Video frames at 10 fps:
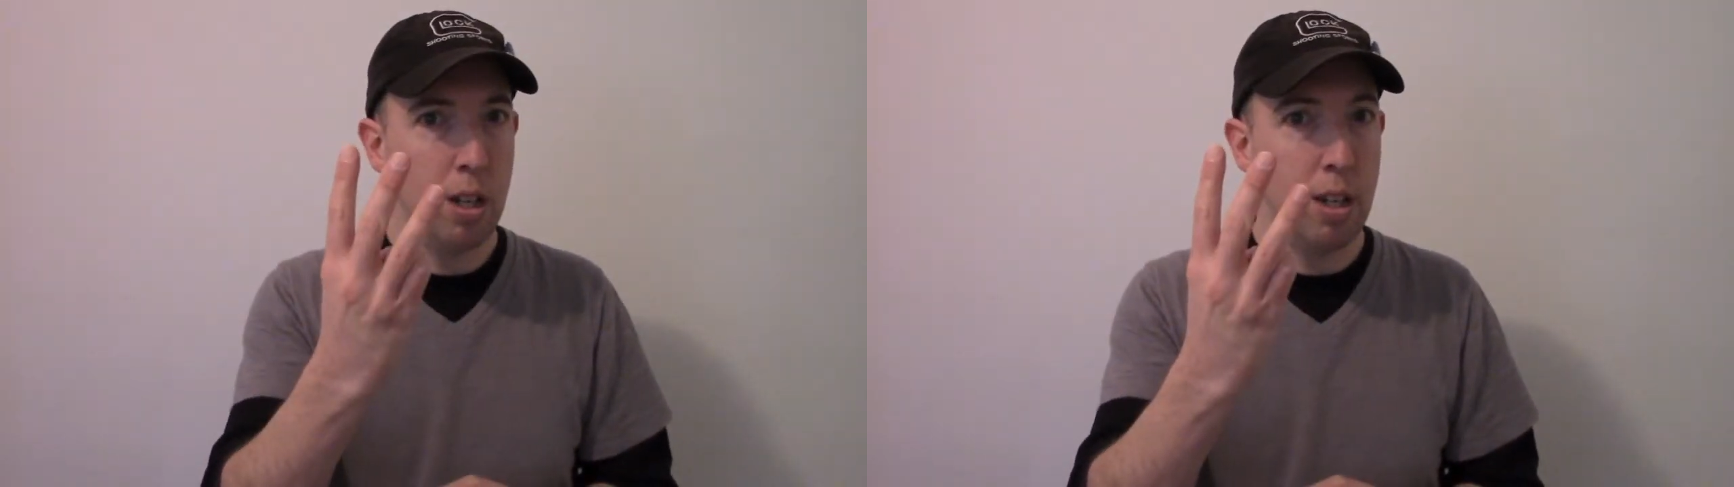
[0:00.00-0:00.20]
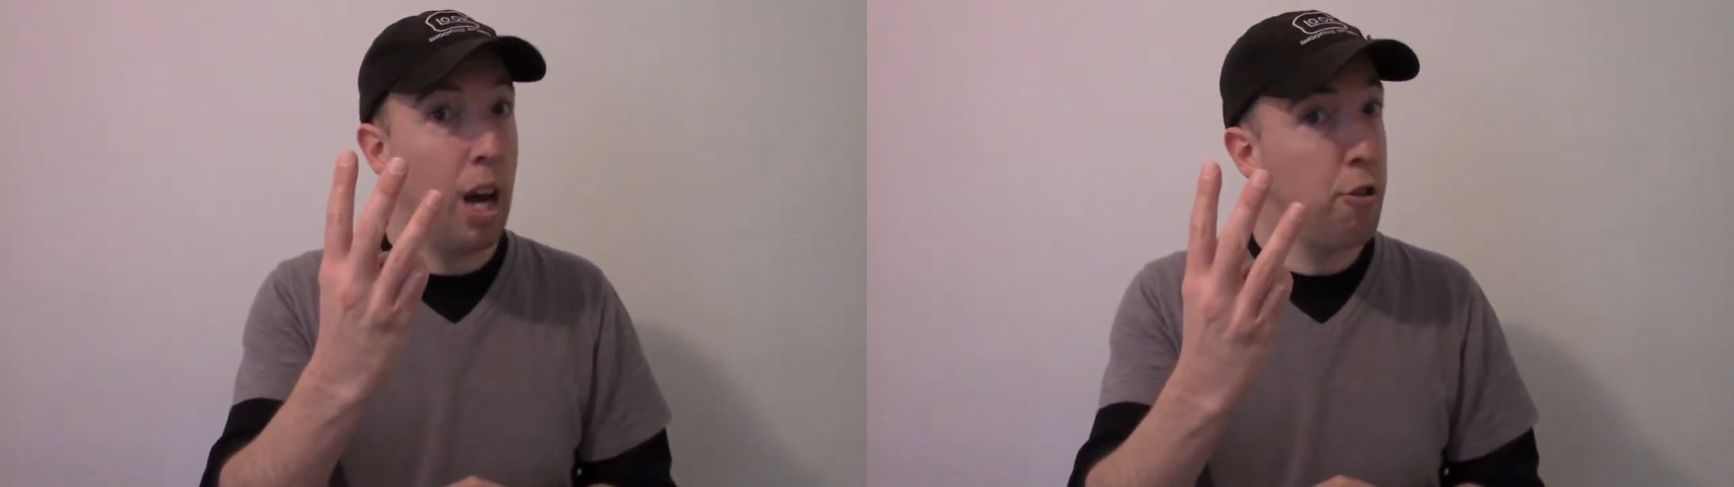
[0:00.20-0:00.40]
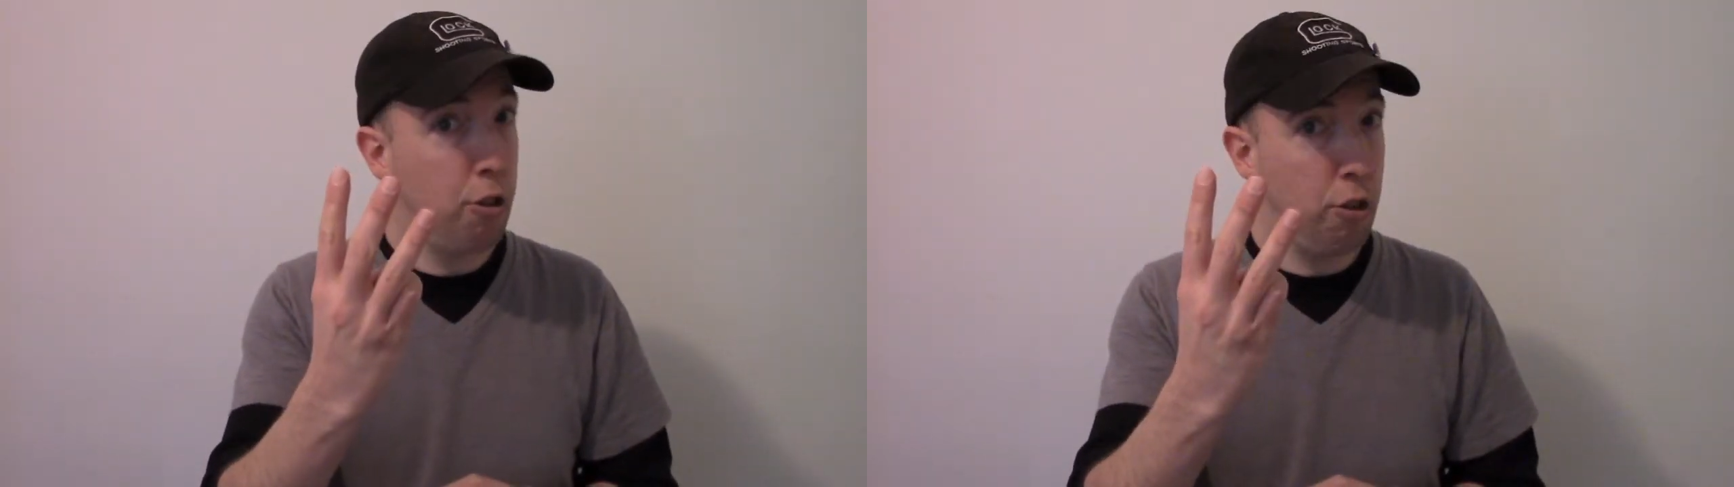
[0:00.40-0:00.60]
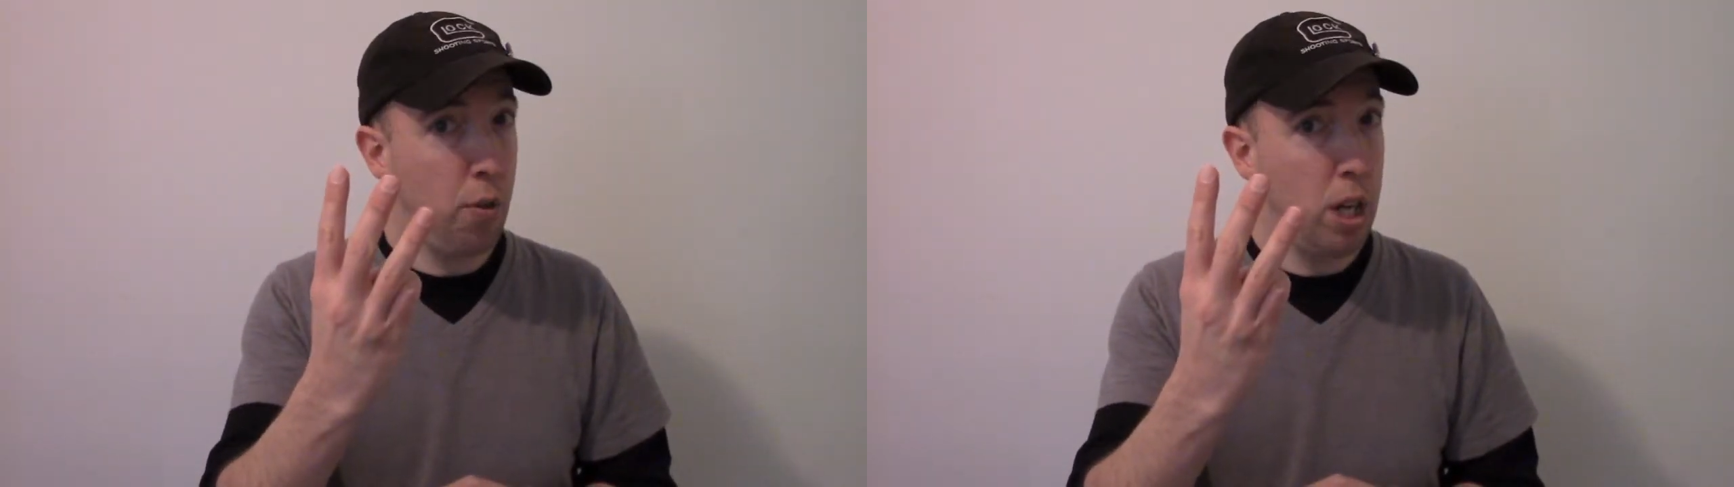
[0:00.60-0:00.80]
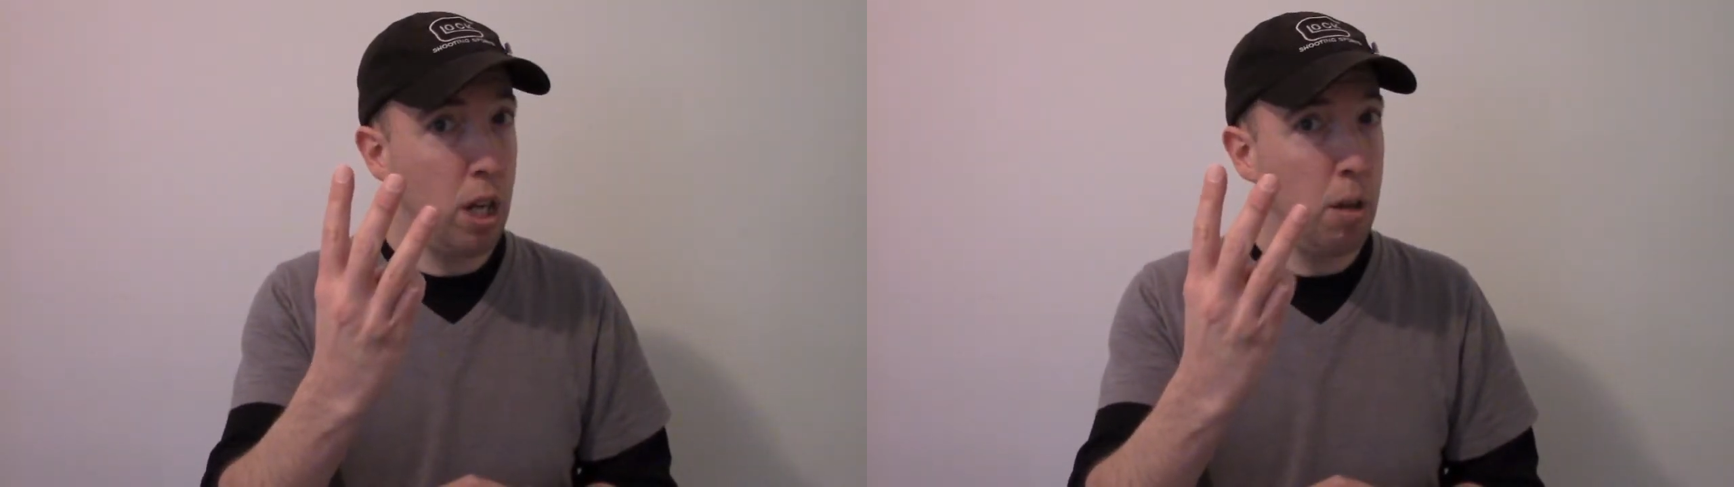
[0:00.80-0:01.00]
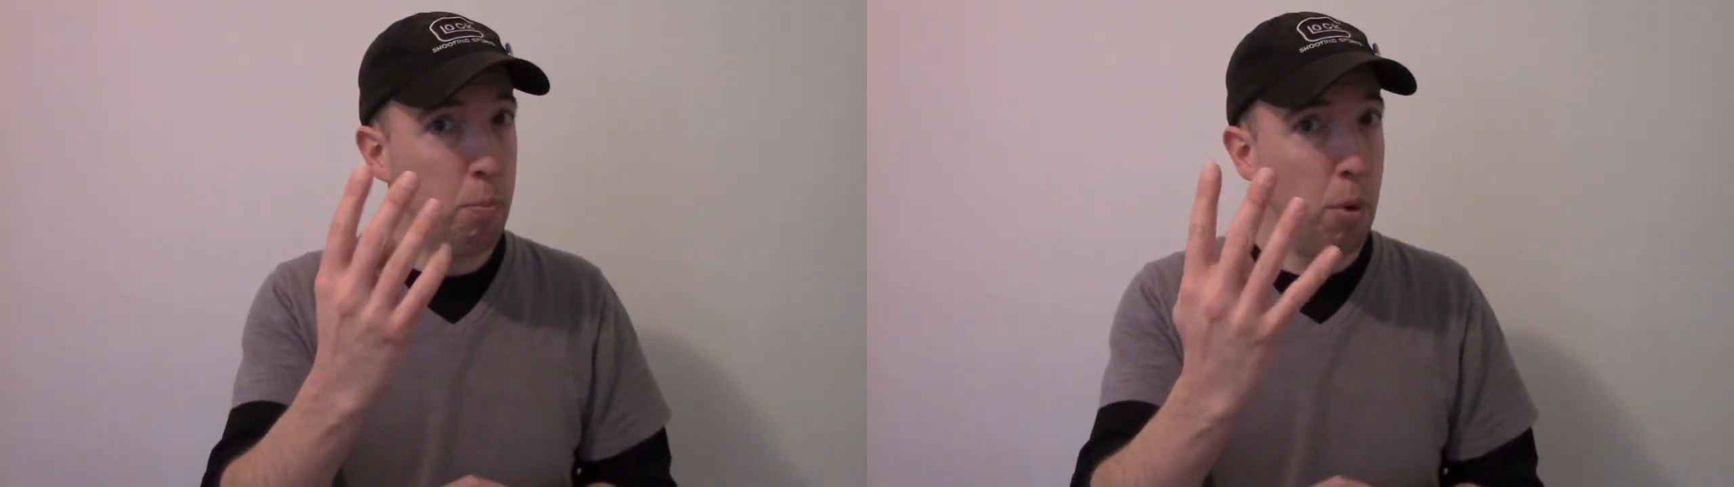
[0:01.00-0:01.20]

not just 3,